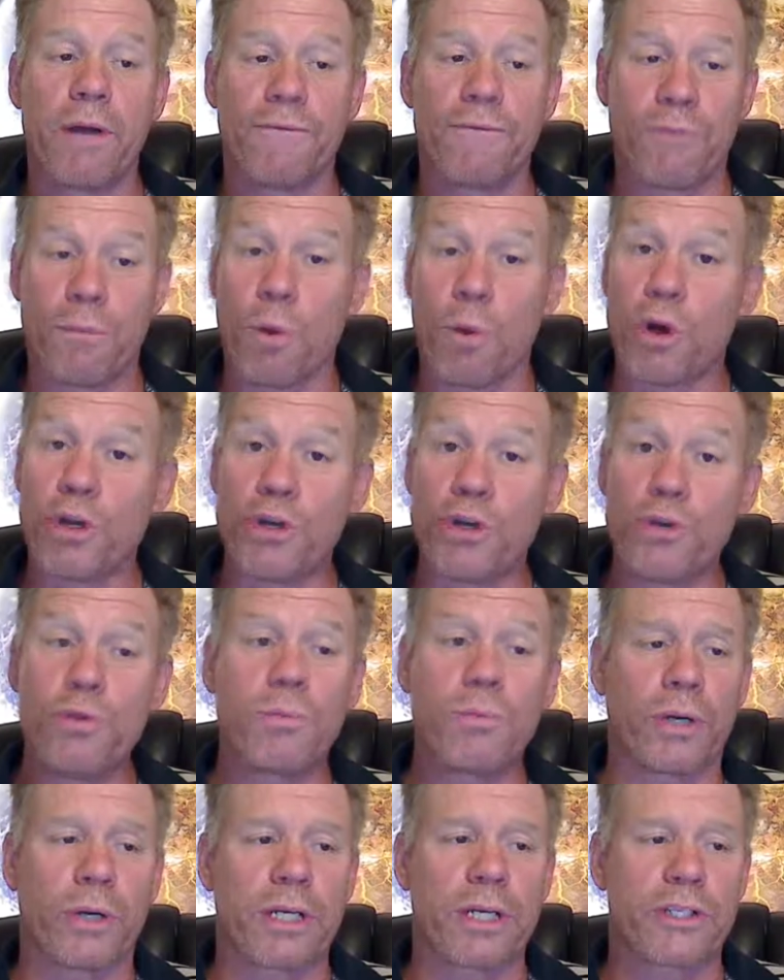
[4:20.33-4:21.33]
For more
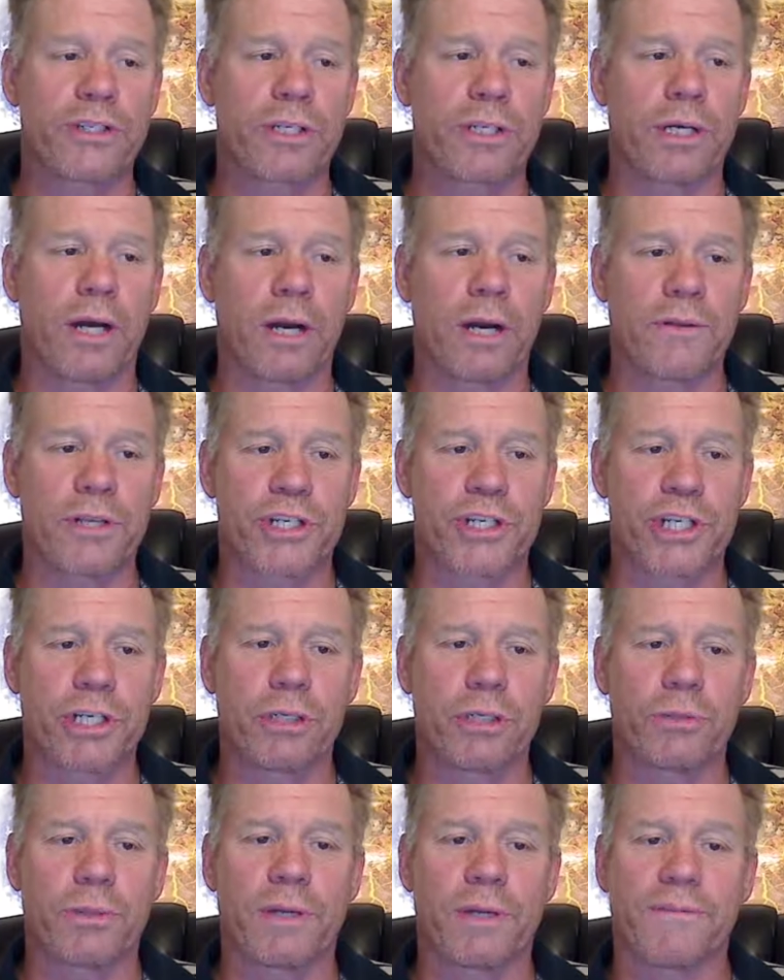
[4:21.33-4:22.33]
numerous are the
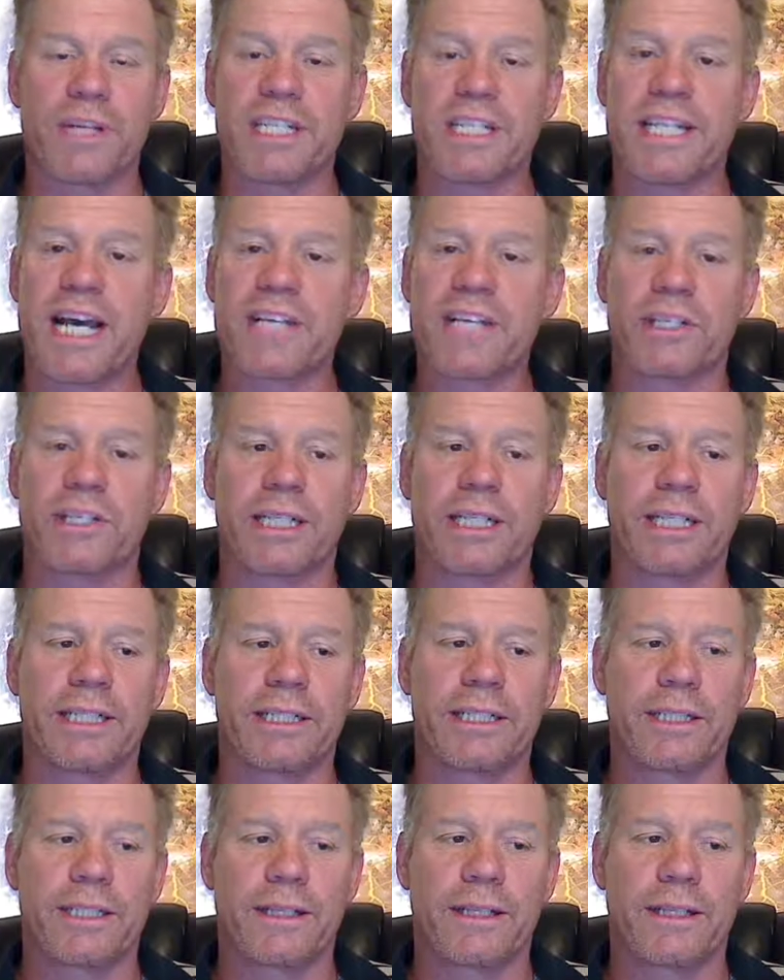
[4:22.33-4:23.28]
children of the desolate